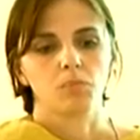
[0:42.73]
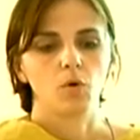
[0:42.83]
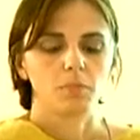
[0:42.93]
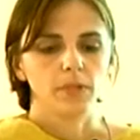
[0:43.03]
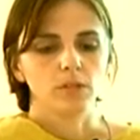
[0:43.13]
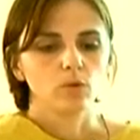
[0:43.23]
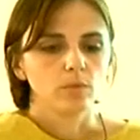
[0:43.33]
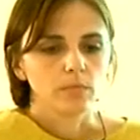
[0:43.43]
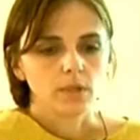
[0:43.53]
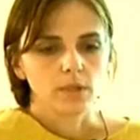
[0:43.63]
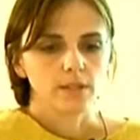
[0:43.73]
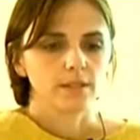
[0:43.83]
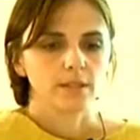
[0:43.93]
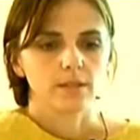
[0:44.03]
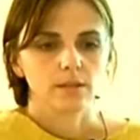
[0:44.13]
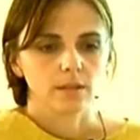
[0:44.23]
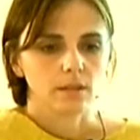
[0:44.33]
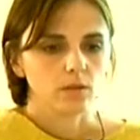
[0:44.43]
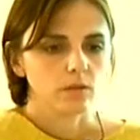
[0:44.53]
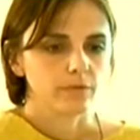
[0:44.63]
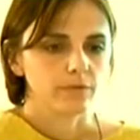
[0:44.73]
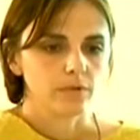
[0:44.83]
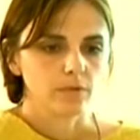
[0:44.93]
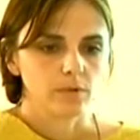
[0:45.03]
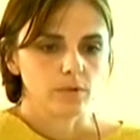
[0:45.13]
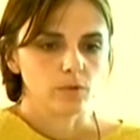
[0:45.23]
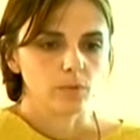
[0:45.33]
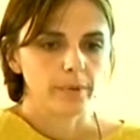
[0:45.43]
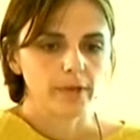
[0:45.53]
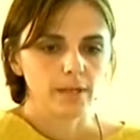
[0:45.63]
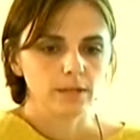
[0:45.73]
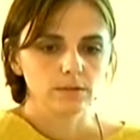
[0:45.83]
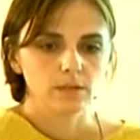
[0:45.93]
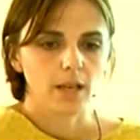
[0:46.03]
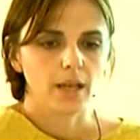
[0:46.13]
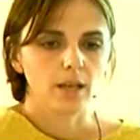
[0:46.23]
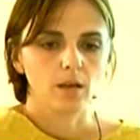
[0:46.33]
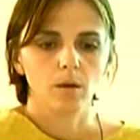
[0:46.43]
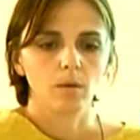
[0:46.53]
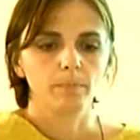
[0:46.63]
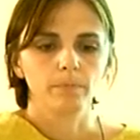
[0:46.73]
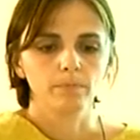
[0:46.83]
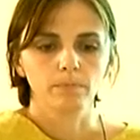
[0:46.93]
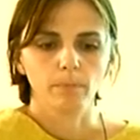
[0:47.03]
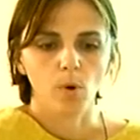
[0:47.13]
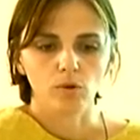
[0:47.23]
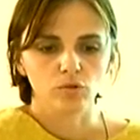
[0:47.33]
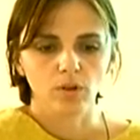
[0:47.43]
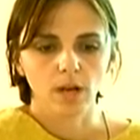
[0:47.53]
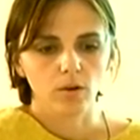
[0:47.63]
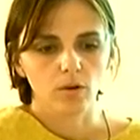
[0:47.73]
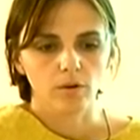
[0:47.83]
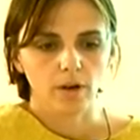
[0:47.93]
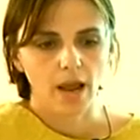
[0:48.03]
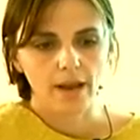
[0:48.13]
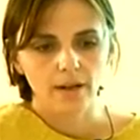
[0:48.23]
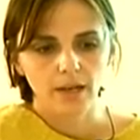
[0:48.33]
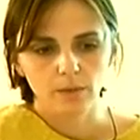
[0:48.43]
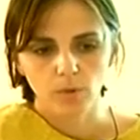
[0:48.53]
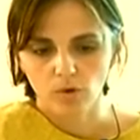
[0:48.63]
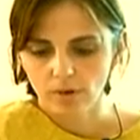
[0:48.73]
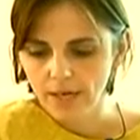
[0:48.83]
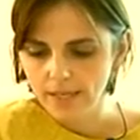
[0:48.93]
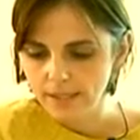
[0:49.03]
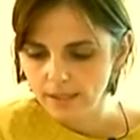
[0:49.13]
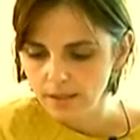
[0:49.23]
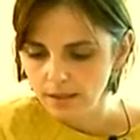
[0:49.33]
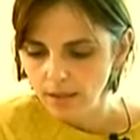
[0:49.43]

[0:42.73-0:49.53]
or medium state of European, like Portugal or Ireland, more or less.